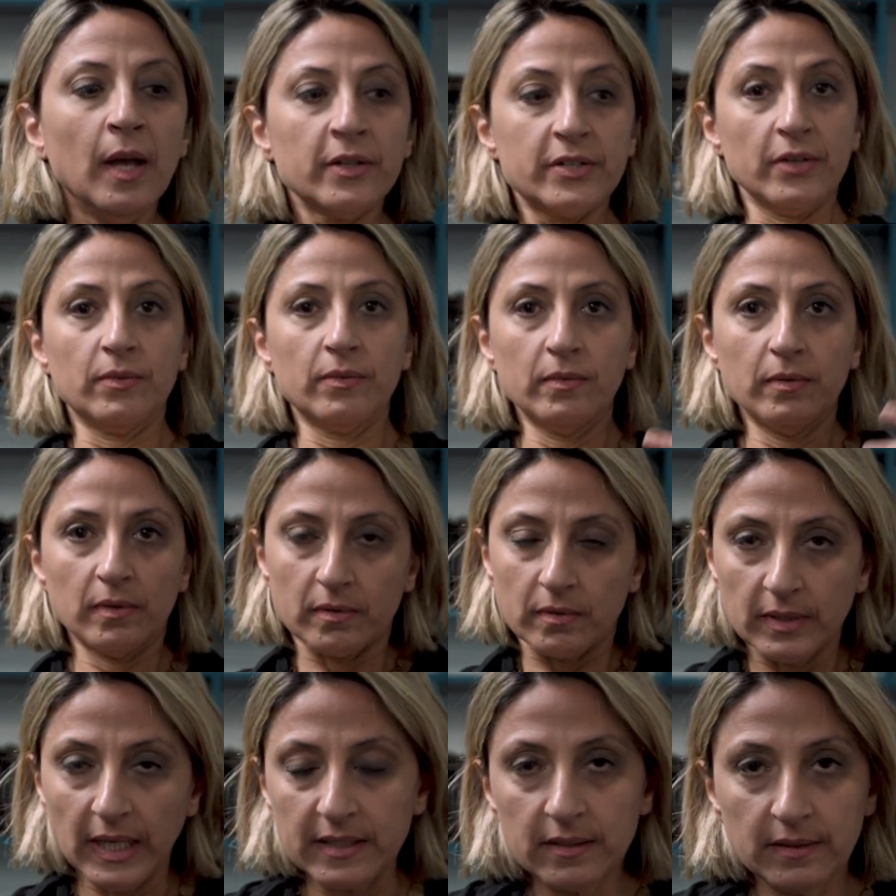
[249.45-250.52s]
So
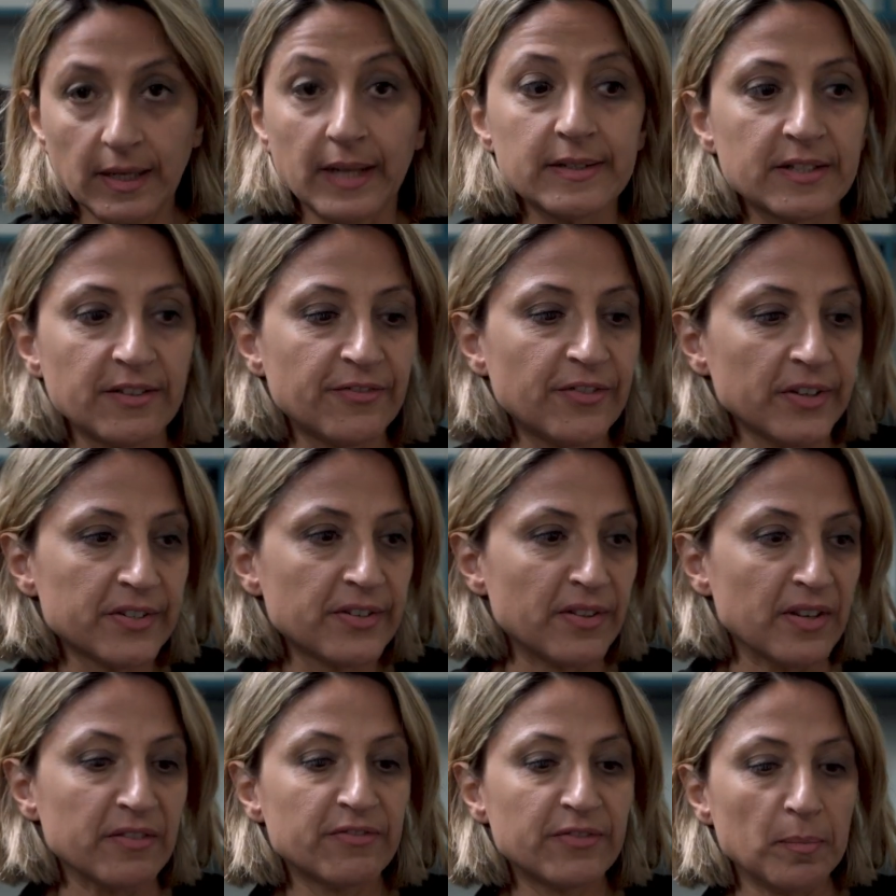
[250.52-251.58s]
That's the first
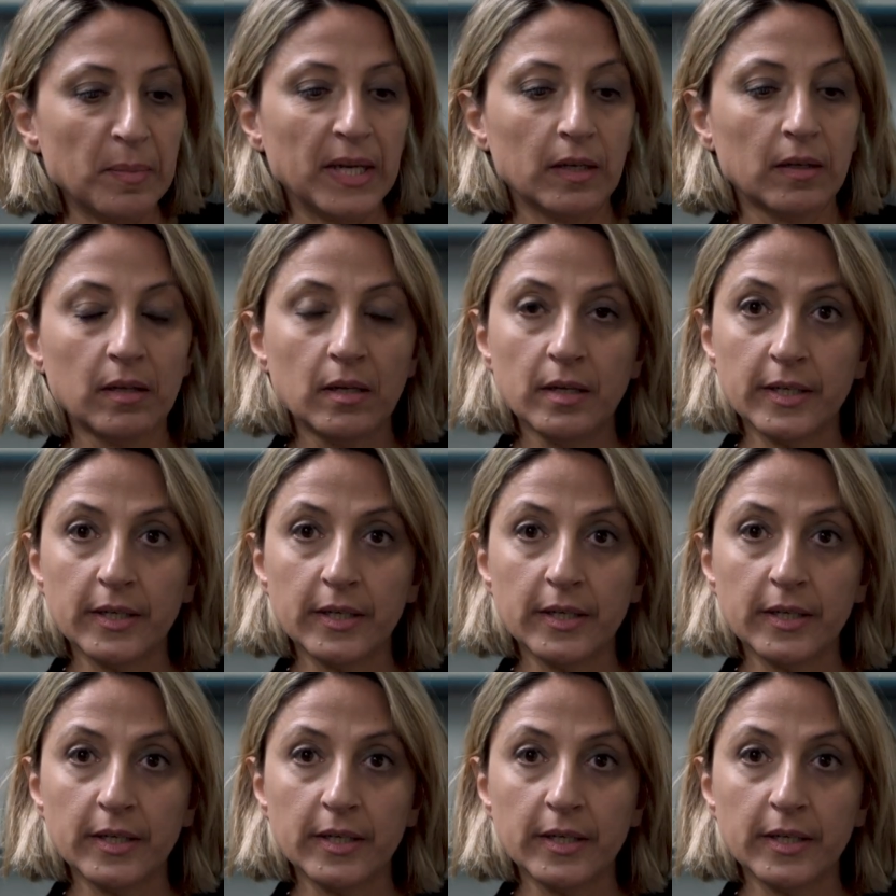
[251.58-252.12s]
thing for me,